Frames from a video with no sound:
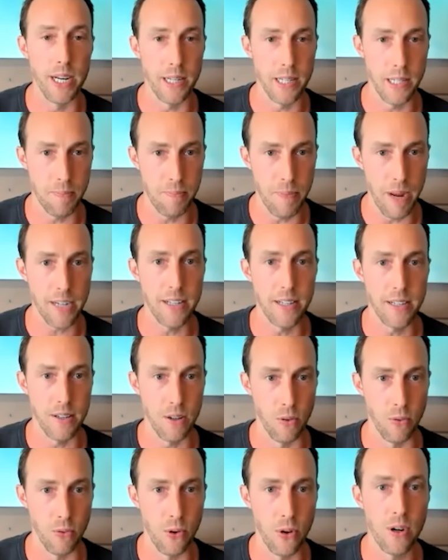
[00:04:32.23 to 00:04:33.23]
We expect
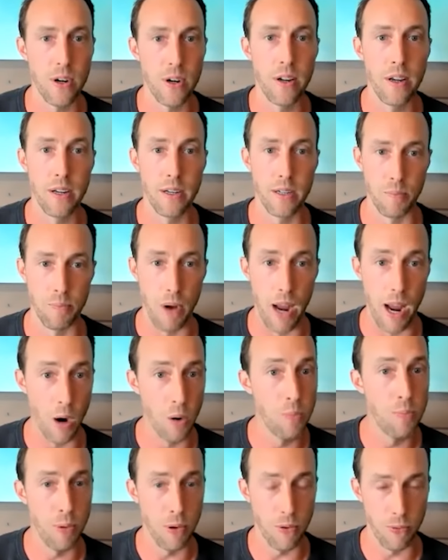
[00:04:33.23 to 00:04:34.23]
silver to
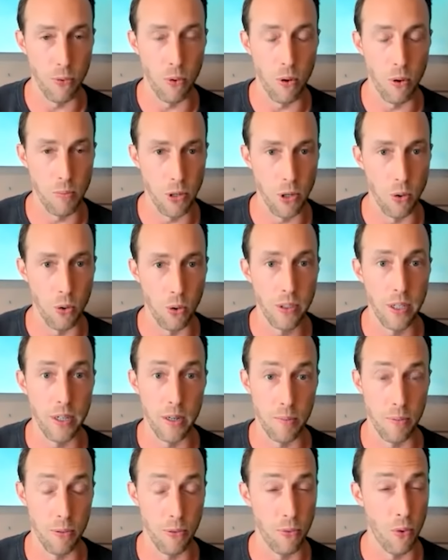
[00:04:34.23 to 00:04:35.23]
outperform
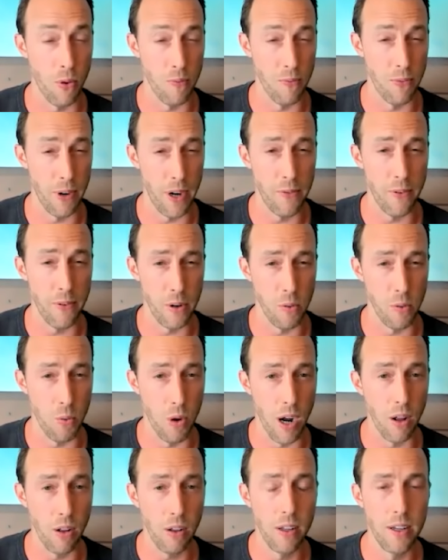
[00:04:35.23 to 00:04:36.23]
gold and to perform very, very
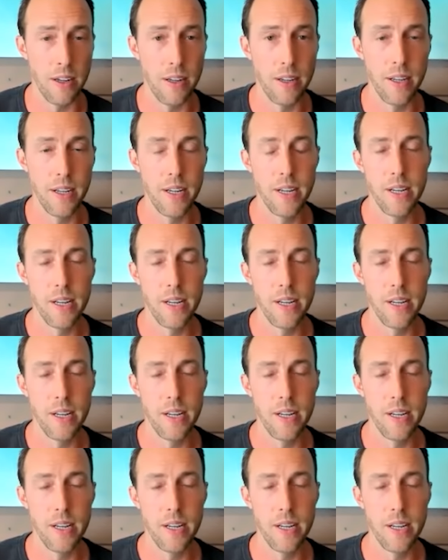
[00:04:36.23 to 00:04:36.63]
well.